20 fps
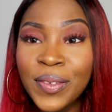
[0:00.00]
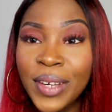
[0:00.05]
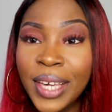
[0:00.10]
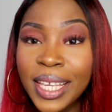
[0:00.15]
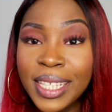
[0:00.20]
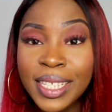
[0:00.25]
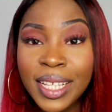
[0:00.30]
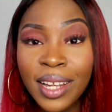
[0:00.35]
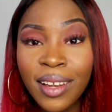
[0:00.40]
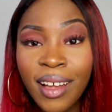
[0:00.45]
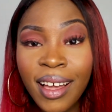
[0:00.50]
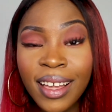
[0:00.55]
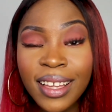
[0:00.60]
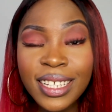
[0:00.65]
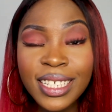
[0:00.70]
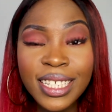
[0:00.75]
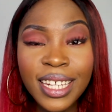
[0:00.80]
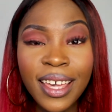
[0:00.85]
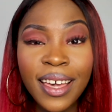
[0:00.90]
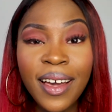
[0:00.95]
forget to
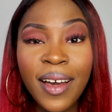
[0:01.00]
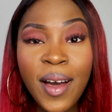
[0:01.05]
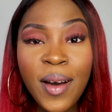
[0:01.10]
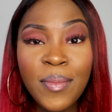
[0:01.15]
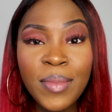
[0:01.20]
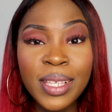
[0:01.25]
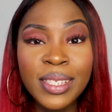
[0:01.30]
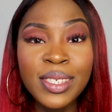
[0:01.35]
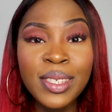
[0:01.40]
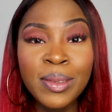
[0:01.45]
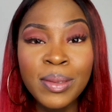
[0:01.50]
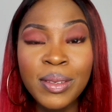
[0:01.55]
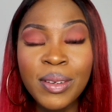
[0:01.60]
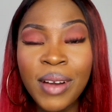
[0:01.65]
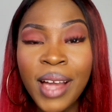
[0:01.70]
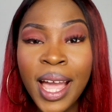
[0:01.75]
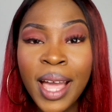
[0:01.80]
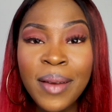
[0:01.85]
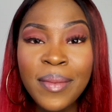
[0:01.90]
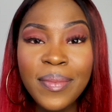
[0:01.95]
like, share, comment,
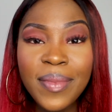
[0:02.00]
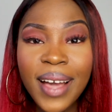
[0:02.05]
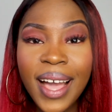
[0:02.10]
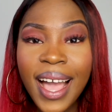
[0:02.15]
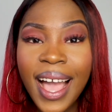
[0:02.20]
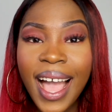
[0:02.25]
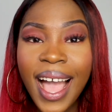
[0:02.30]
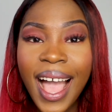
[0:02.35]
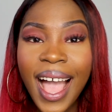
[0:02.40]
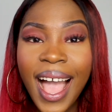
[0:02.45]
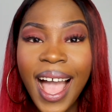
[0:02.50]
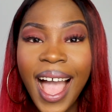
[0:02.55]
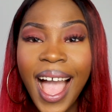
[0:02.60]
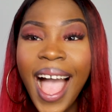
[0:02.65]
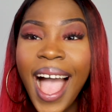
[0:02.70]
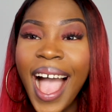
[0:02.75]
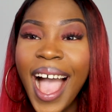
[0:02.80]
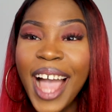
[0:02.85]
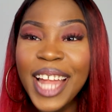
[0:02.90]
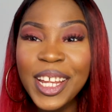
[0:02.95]
subscribe,
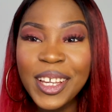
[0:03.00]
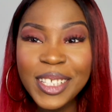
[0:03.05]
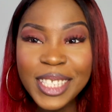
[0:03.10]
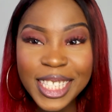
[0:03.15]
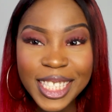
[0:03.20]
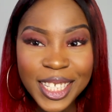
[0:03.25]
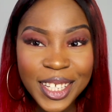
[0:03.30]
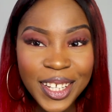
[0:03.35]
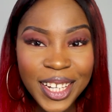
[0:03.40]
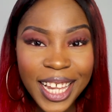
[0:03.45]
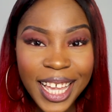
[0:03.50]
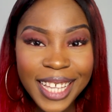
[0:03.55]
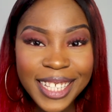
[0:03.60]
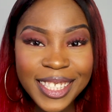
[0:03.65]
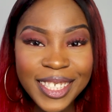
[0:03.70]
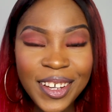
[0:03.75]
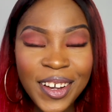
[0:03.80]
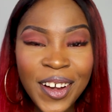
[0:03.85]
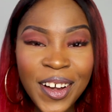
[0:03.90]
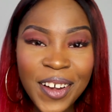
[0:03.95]
and I'll see you
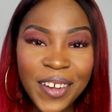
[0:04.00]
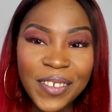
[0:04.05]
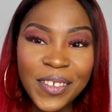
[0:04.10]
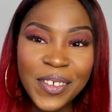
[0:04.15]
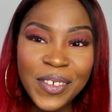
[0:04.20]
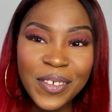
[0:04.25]
later.